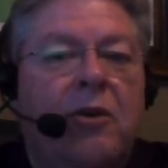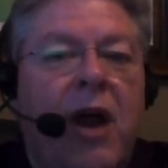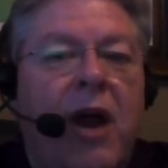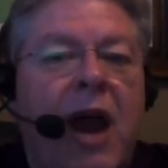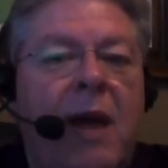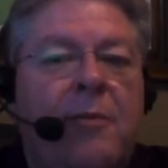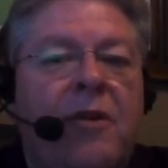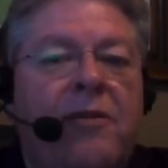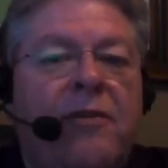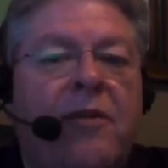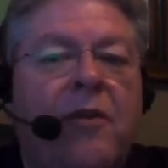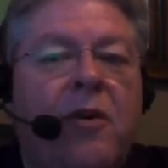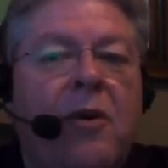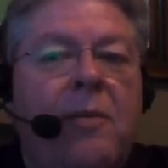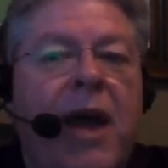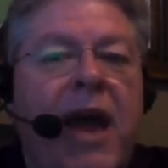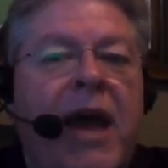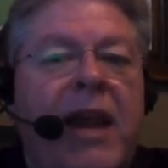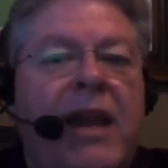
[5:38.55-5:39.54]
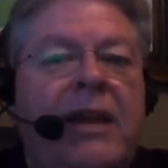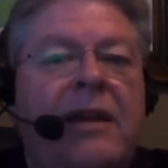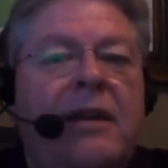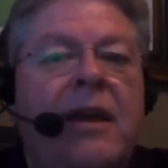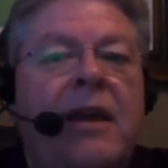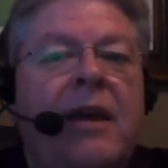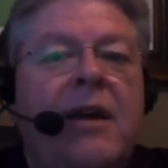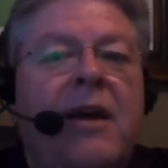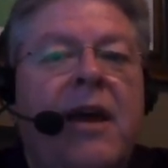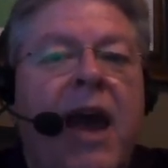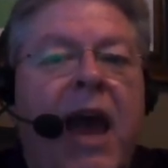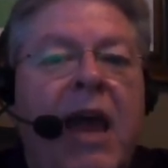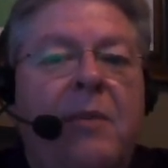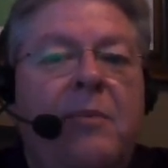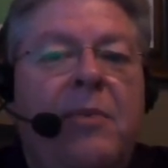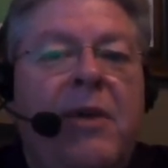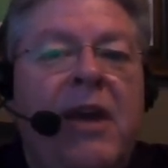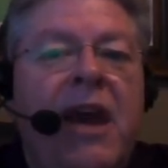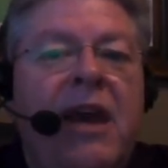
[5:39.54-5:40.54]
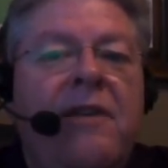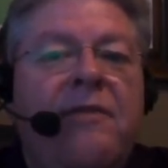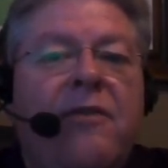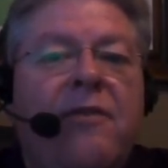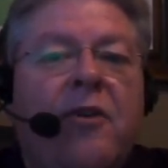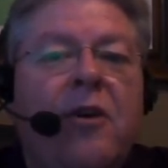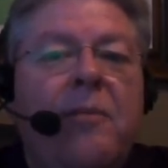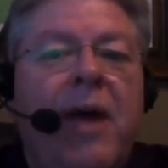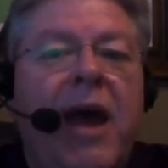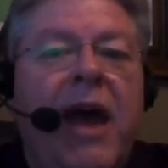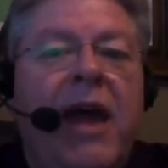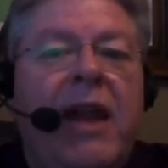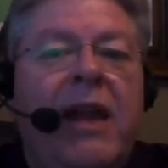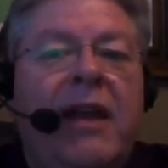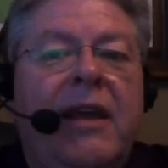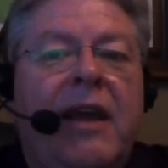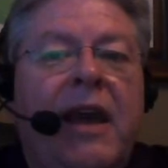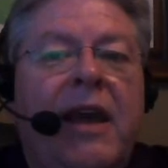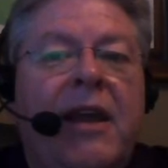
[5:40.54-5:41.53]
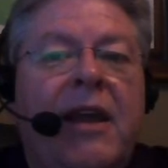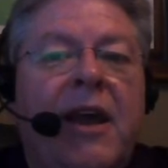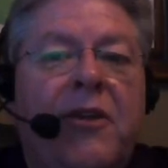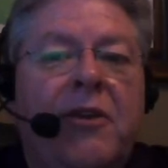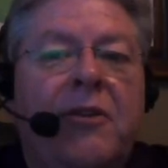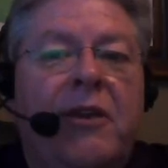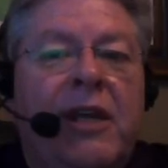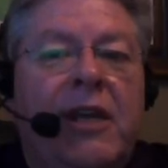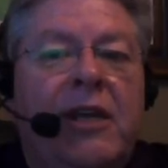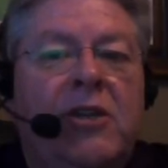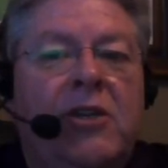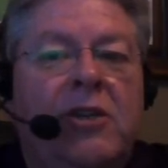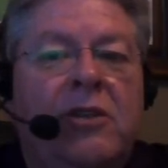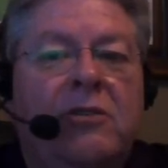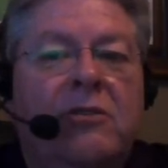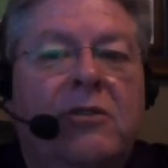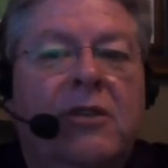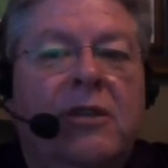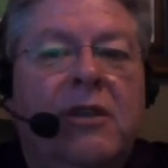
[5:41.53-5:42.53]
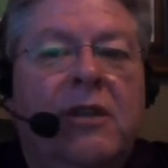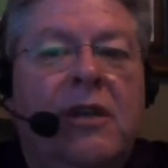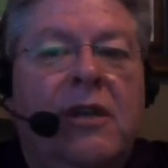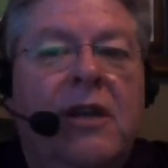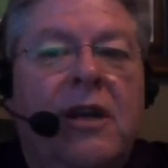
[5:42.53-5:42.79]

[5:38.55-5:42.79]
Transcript: grammar formatting, APA formatting, and other issues.